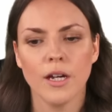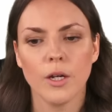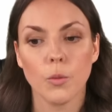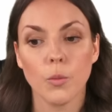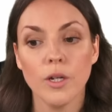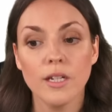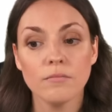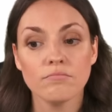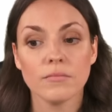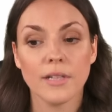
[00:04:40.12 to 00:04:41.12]
And
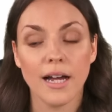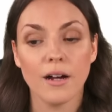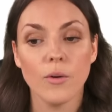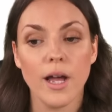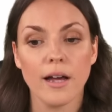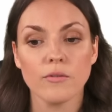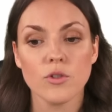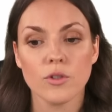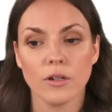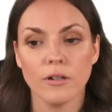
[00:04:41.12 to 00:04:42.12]
we now have
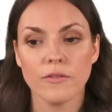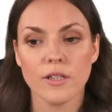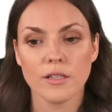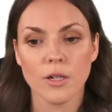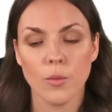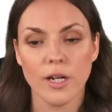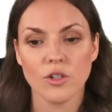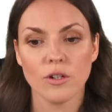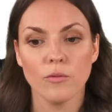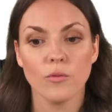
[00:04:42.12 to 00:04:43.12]
to solve this
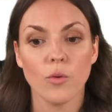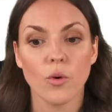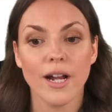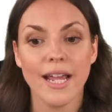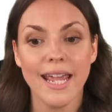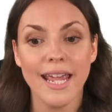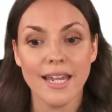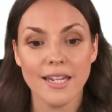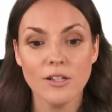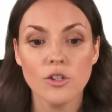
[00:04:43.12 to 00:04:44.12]
equation for
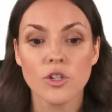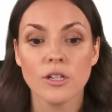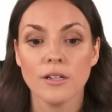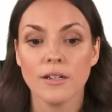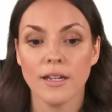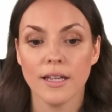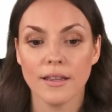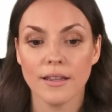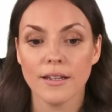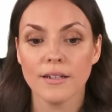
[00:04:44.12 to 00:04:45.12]
h,
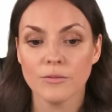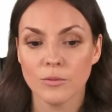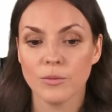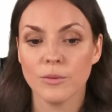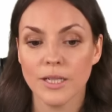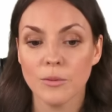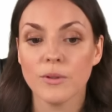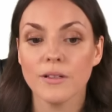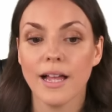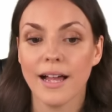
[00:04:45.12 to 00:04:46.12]
and then we
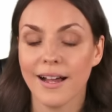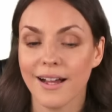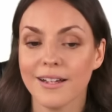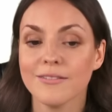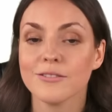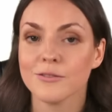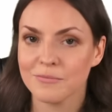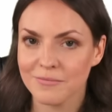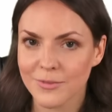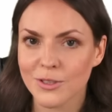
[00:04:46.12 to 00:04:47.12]
will have
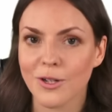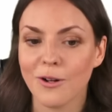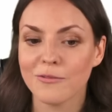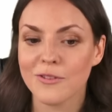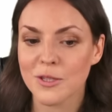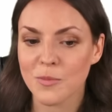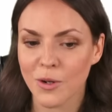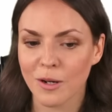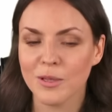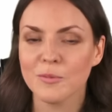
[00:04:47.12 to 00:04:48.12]
solved this
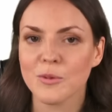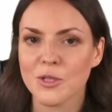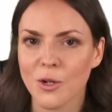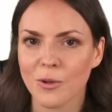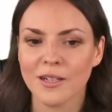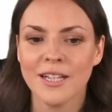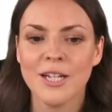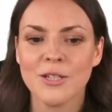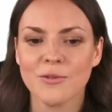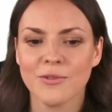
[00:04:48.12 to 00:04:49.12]
problem in total
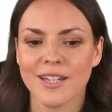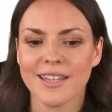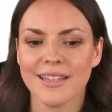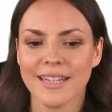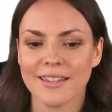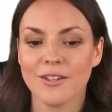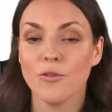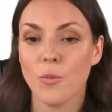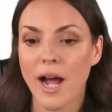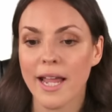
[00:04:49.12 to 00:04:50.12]
to find the length
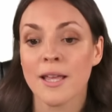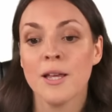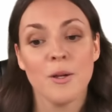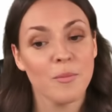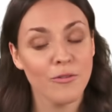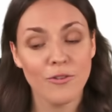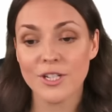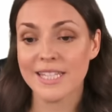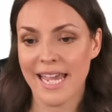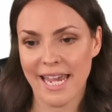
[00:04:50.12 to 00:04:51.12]
of y. But
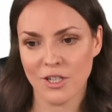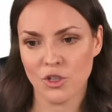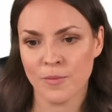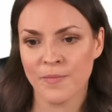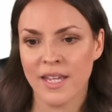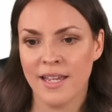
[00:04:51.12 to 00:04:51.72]
first, h.